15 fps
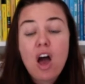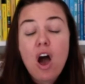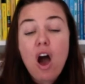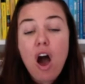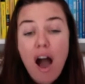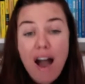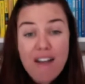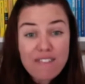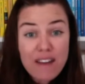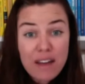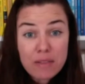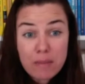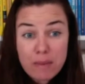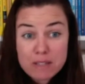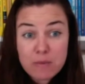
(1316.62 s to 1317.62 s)
I
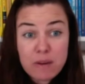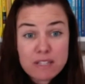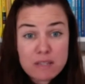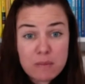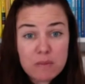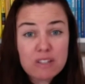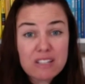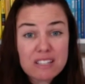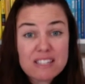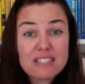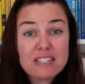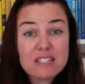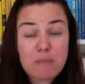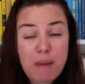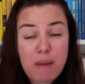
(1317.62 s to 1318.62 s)
found the best ways to build the list
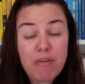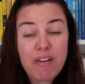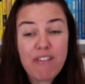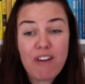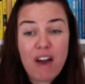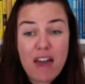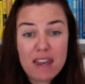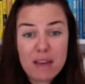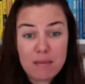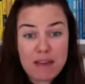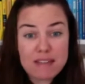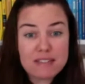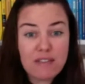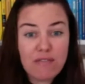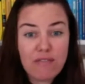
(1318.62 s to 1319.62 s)
is by providing
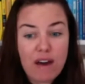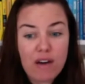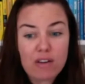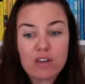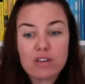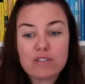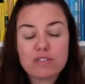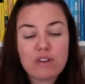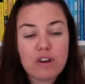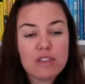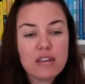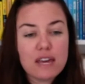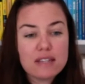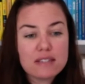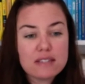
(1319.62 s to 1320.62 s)
massive value. So
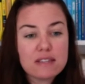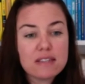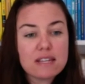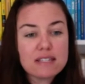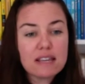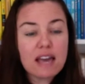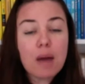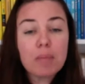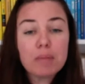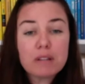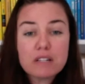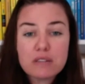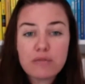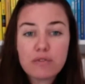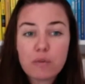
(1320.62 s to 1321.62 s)
there's a couple of
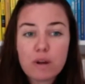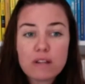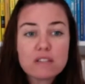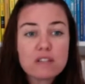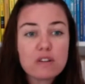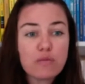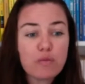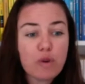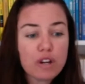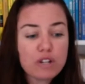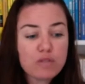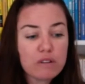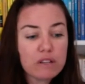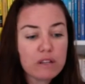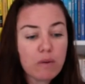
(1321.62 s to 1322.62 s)
different ones that have worked
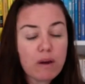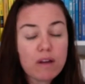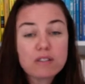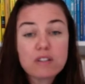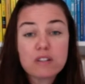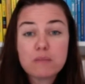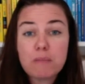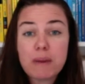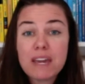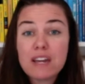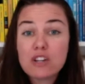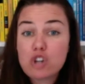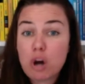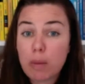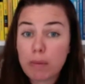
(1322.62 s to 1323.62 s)
really well. So it's
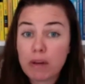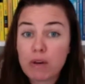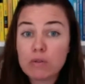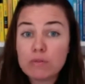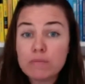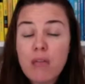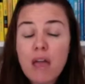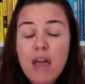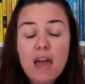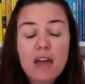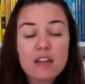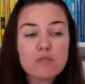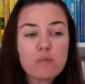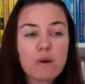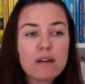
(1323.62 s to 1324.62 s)
being topical
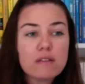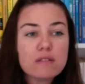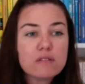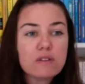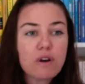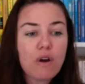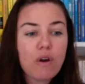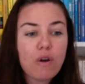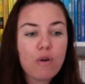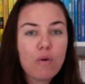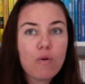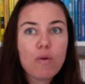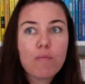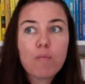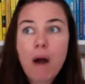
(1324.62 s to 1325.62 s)
as well. So
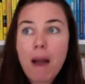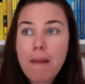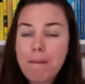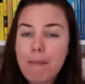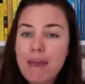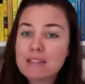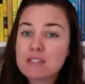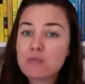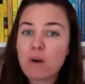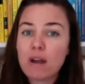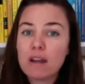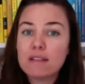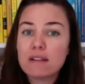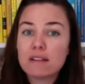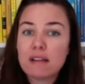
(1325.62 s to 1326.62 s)
my best one
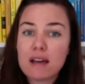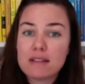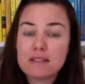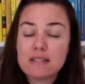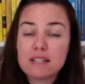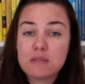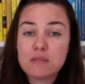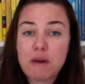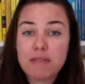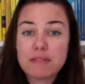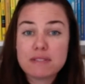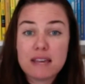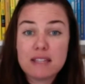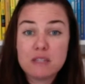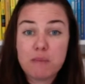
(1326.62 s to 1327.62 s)
in the last 6
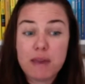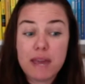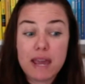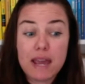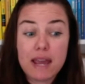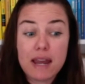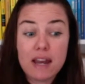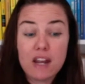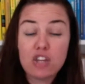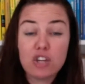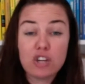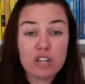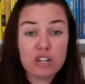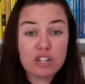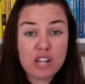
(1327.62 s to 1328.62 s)
months has been, you
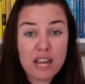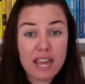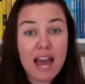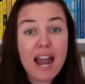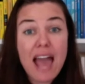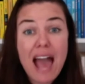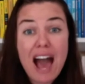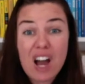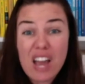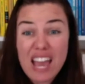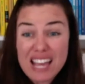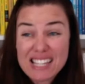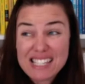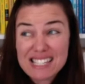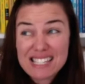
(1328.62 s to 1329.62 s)
can check out how
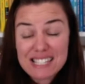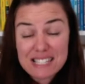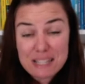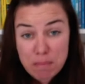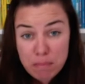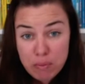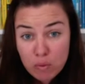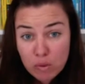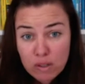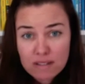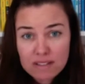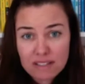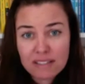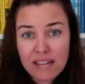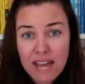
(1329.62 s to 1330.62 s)
simple
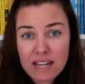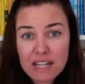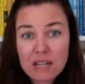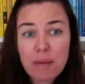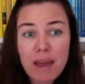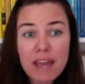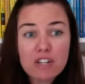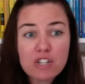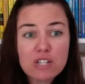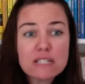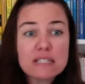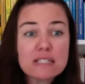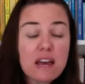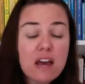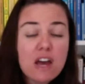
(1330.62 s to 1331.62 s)
the landing page
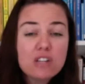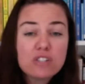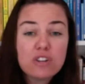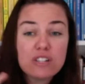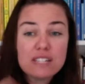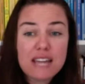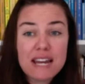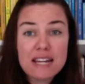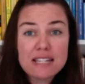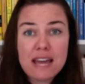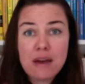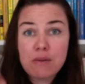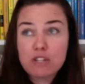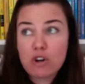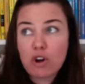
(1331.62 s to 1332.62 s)
is. So
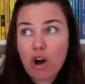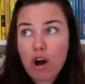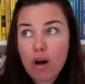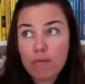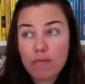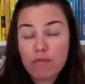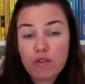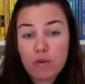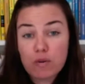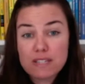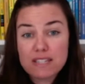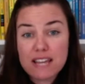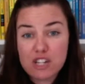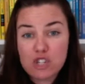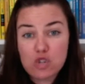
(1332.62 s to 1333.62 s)

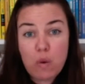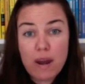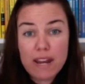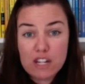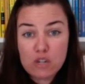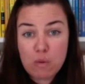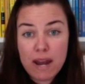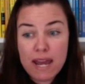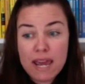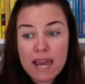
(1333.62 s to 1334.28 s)
tinatower.com/2020.